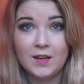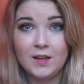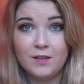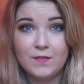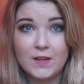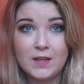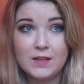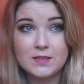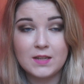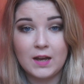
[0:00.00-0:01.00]

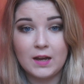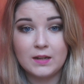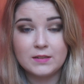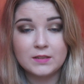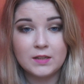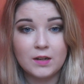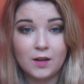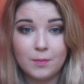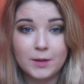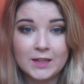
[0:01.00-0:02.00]
fees and
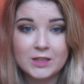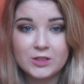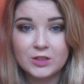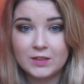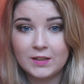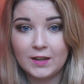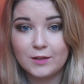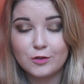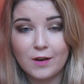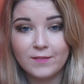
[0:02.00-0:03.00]
accommodation and
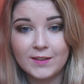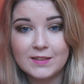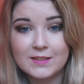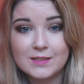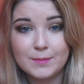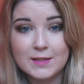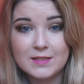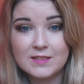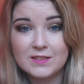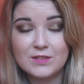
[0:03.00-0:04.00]
travelling
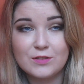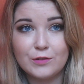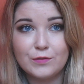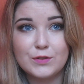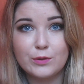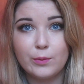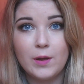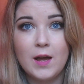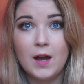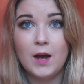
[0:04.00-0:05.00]
expenses and stuff. So
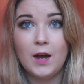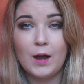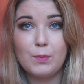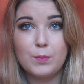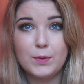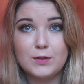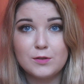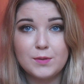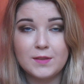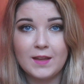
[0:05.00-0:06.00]
I won't be
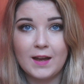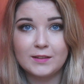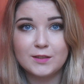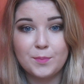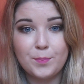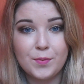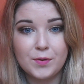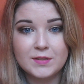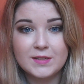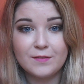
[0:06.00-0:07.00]
doing that,
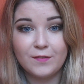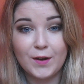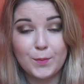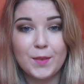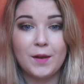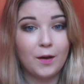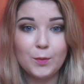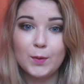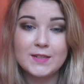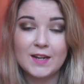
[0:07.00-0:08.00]
but if I won the
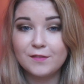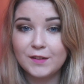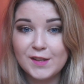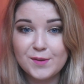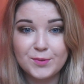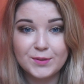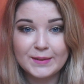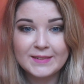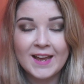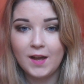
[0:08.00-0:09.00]
lotto, I definitely
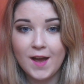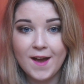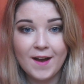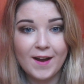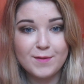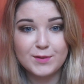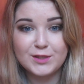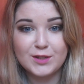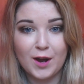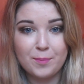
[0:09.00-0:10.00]
would. I would
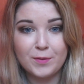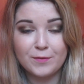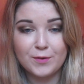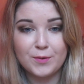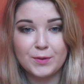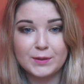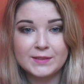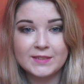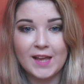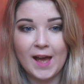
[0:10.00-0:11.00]
shop, of course,